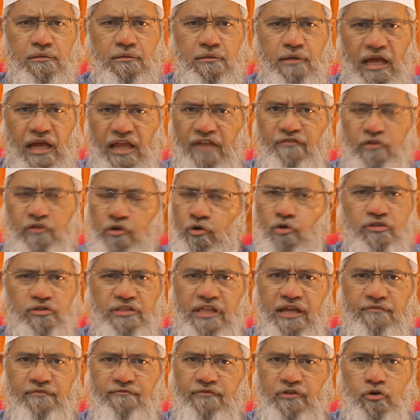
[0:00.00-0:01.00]
And we know
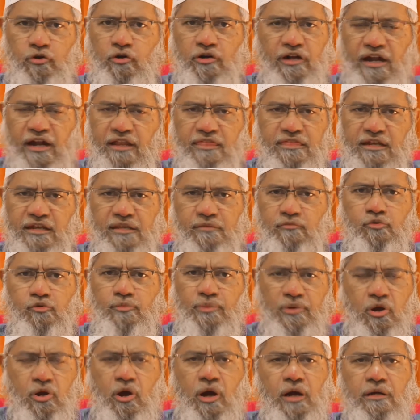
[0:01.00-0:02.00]
that we don't consider them to
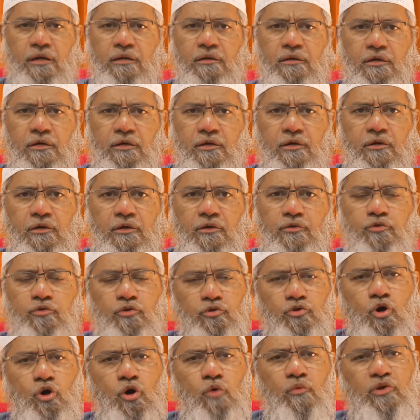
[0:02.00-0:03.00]
be God. So
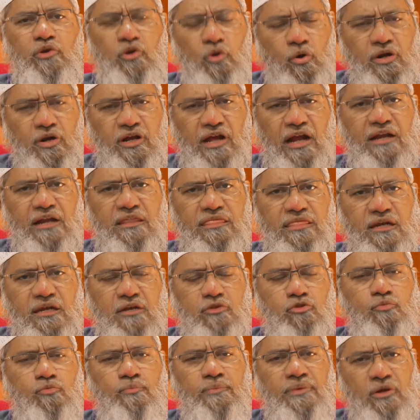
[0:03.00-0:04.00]
though we don't consider
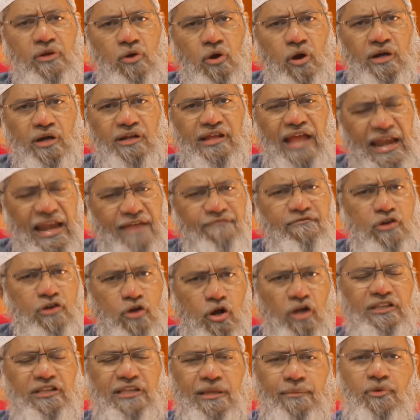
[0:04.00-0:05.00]
them to be God, can we
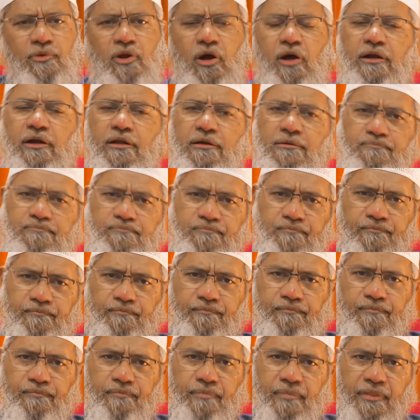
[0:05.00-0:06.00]
call them Lord?
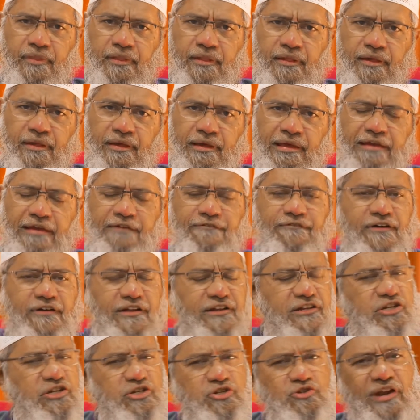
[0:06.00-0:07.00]

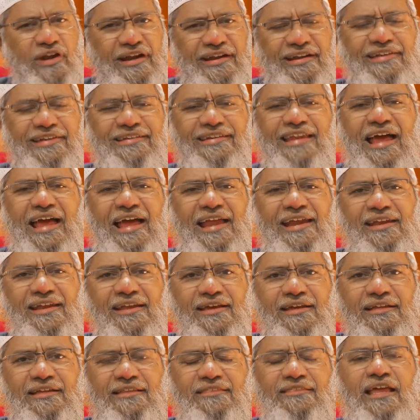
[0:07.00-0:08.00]
First, you should understand
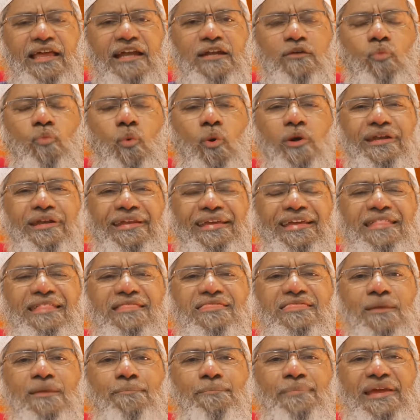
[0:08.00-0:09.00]
that what
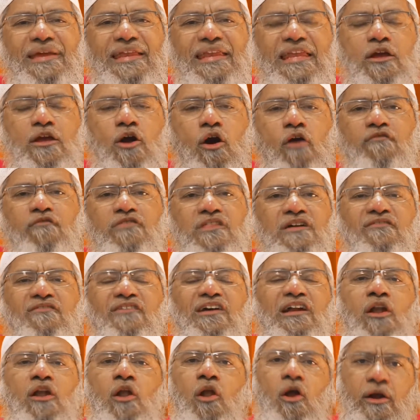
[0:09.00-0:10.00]
is the meaning of the
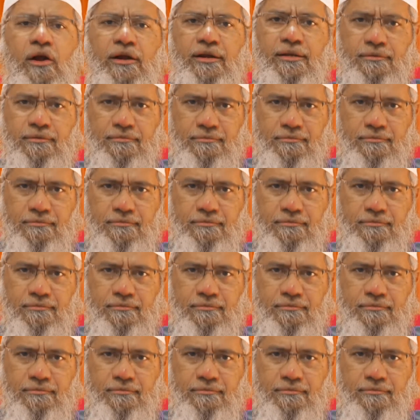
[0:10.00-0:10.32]
word Lord?